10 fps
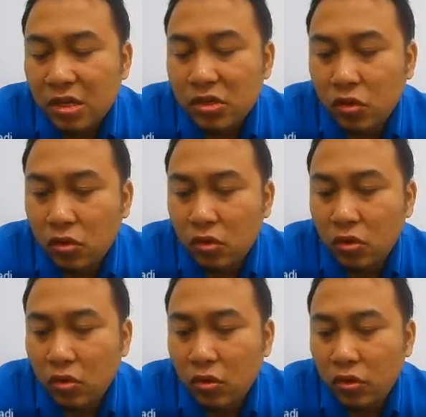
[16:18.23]

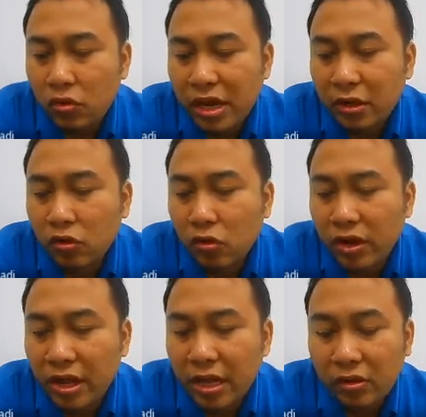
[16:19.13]
So you can go
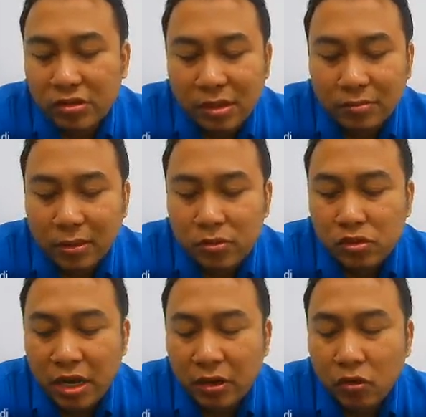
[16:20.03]
there, or sometimes you
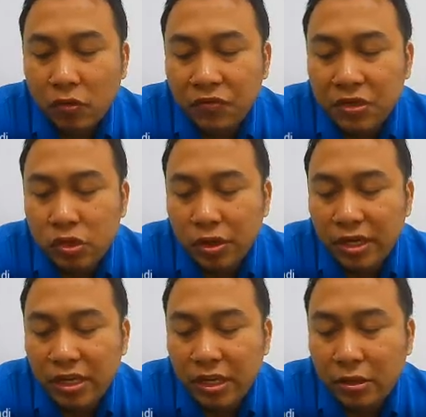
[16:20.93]
can go
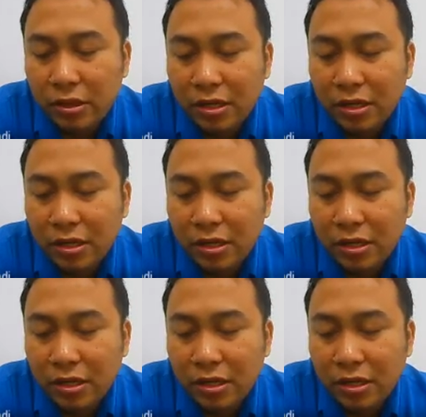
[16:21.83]
virtually.